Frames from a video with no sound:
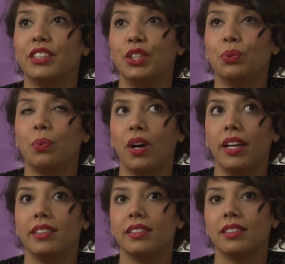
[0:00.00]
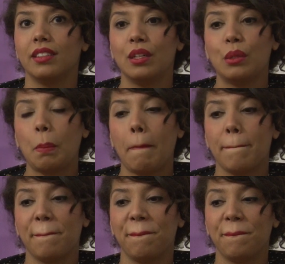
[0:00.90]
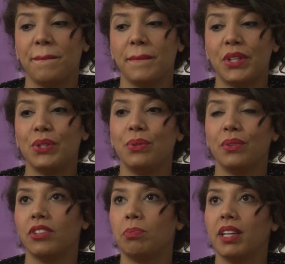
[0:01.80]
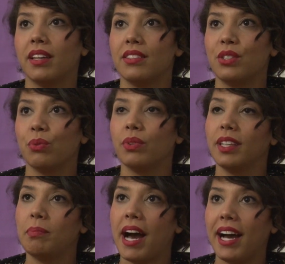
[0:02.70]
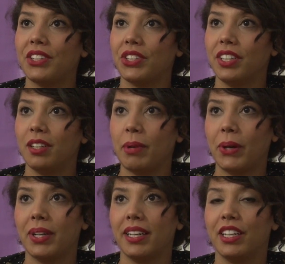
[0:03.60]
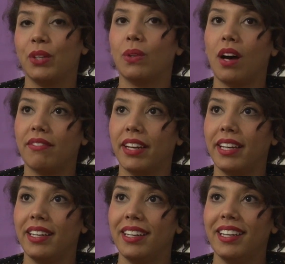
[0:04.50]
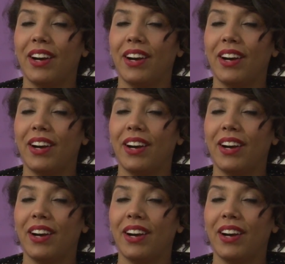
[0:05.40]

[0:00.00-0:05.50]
Do you want to do this because you're really passionate about it and you love it,